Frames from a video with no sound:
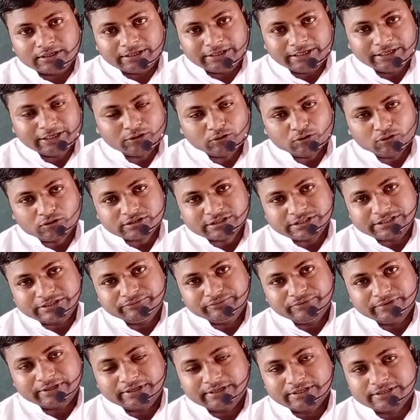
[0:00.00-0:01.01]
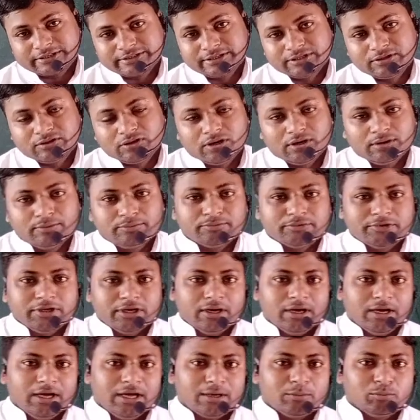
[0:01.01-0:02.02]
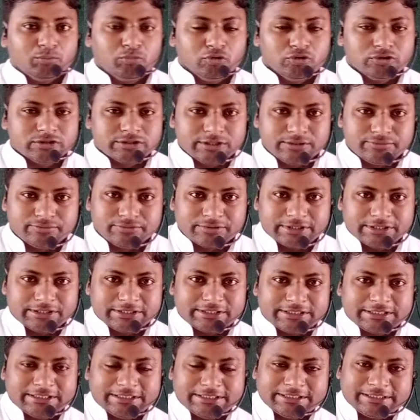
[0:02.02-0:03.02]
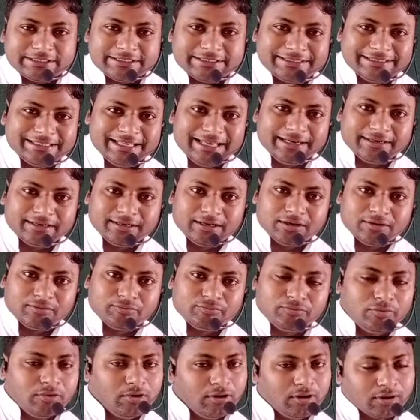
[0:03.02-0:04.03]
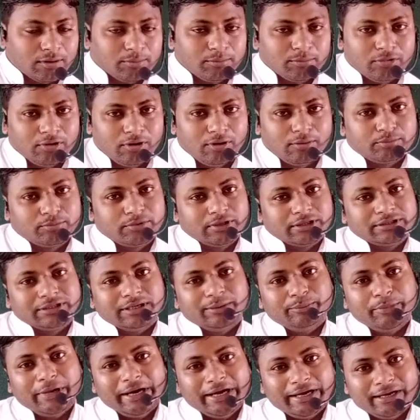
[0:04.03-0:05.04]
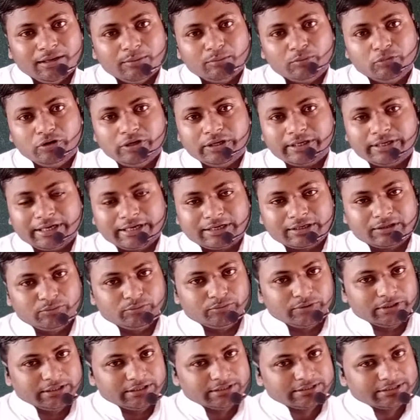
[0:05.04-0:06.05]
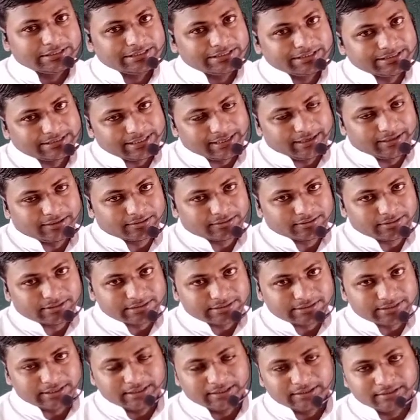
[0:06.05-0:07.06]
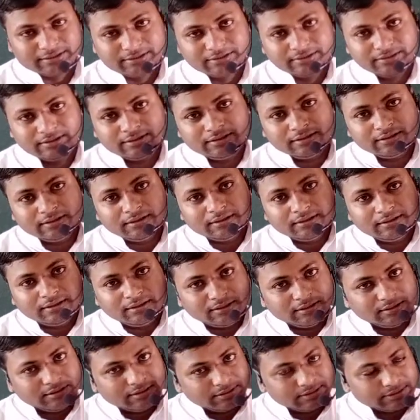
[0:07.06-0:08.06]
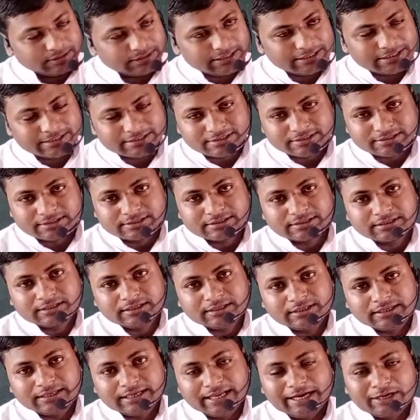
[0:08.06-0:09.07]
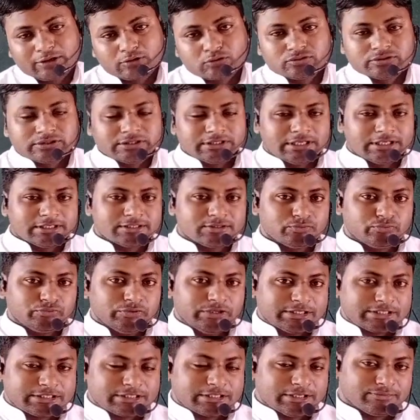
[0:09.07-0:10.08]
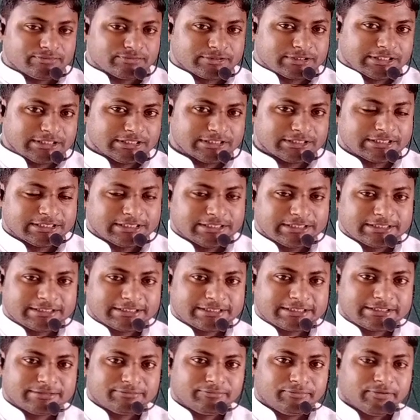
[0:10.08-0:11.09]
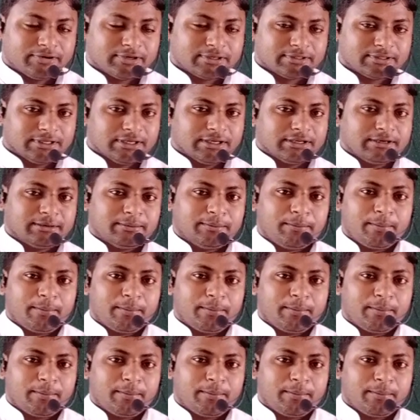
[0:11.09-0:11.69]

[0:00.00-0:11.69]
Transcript: detoxification of the harmful substances that are formed after the metabolic activities inside the cell. These nitrogenous based substances further